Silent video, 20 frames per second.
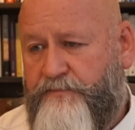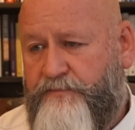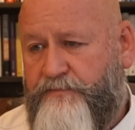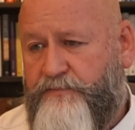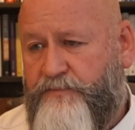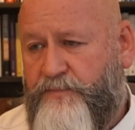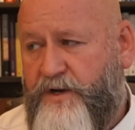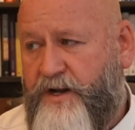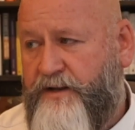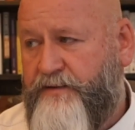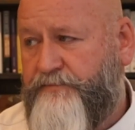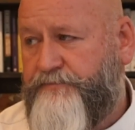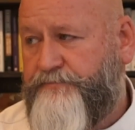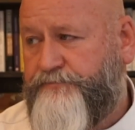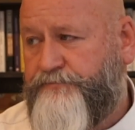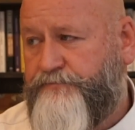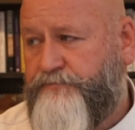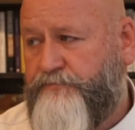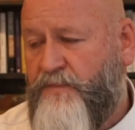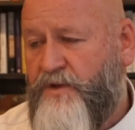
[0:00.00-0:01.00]
Right.
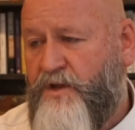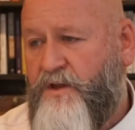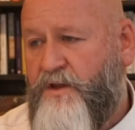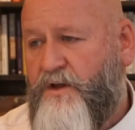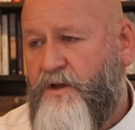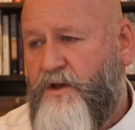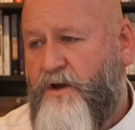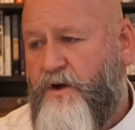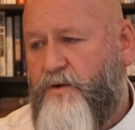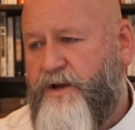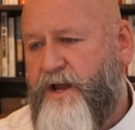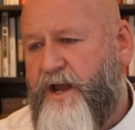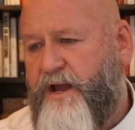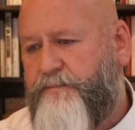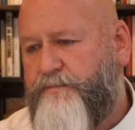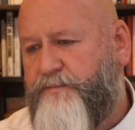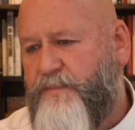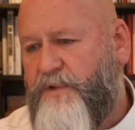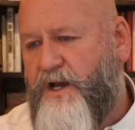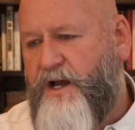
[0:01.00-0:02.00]
Okay.
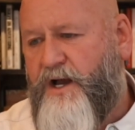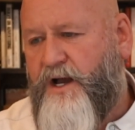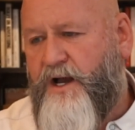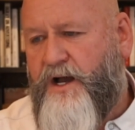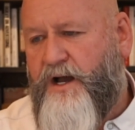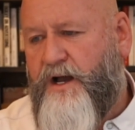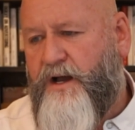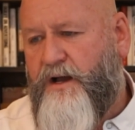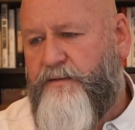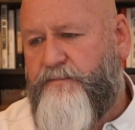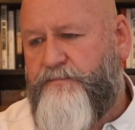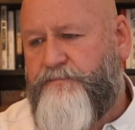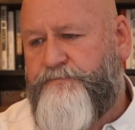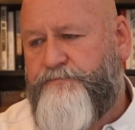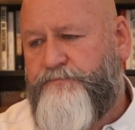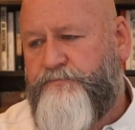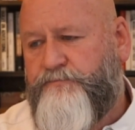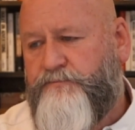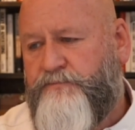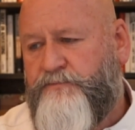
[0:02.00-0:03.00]

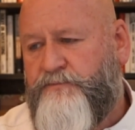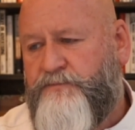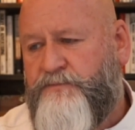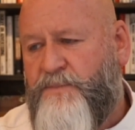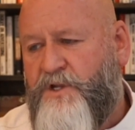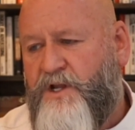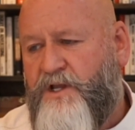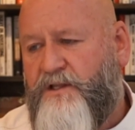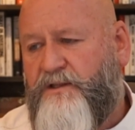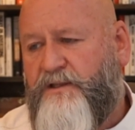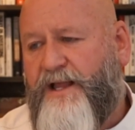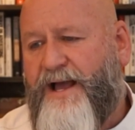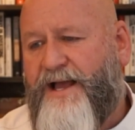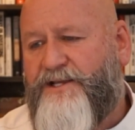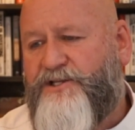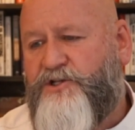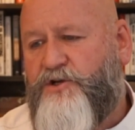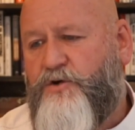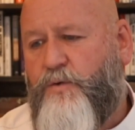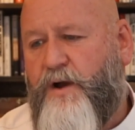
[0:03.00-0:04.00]

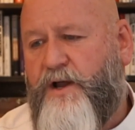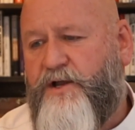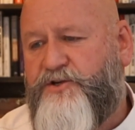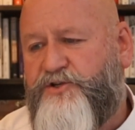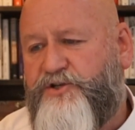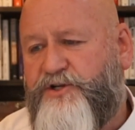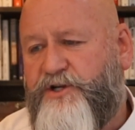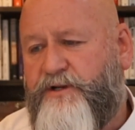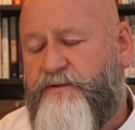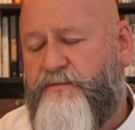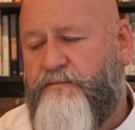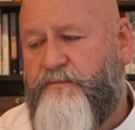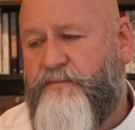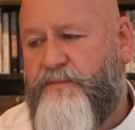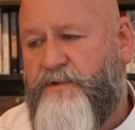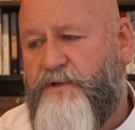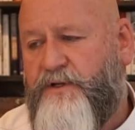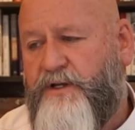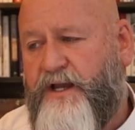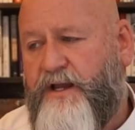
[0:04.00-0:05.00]
Last question,
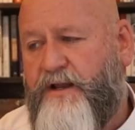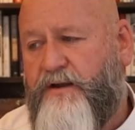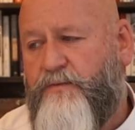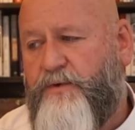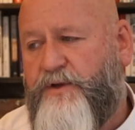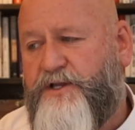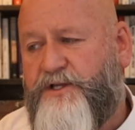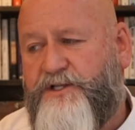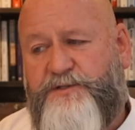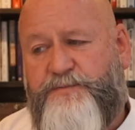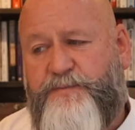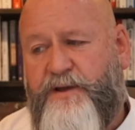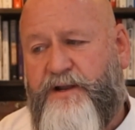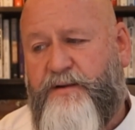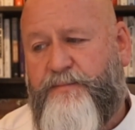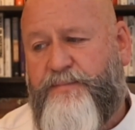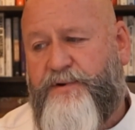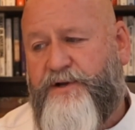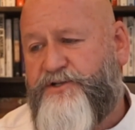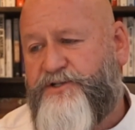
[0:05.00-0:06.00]
and we could spend
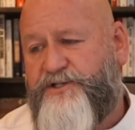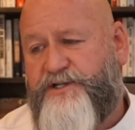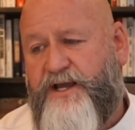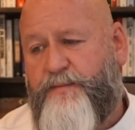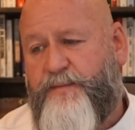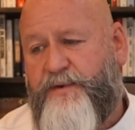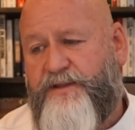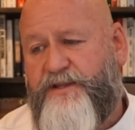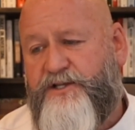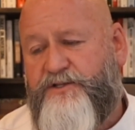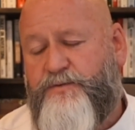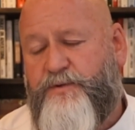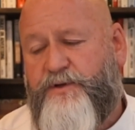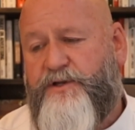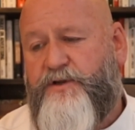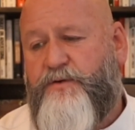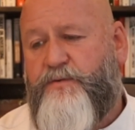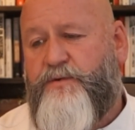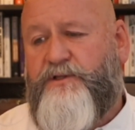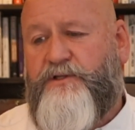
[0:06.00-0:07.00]
a bunch of time on this
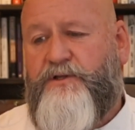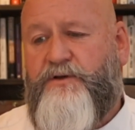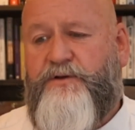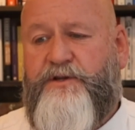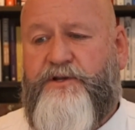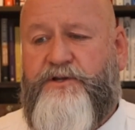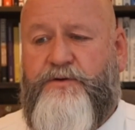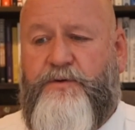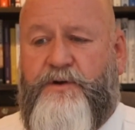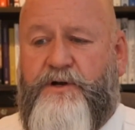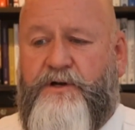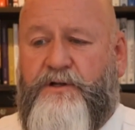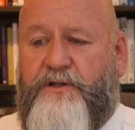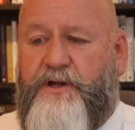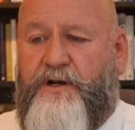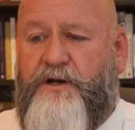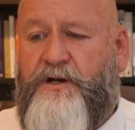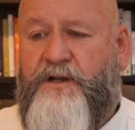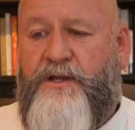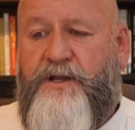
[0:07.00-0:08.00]
one. You alluded to it
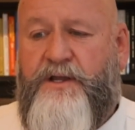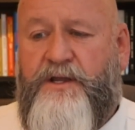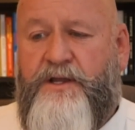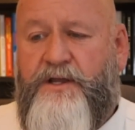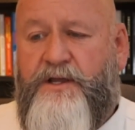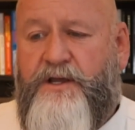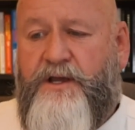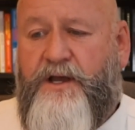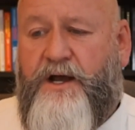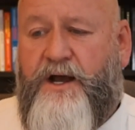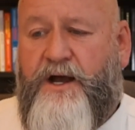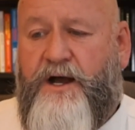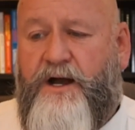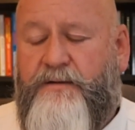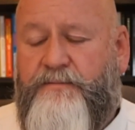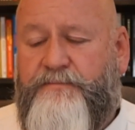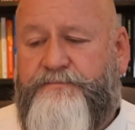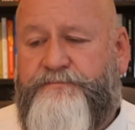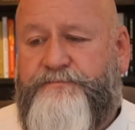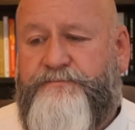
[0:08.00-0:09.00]
earlier. And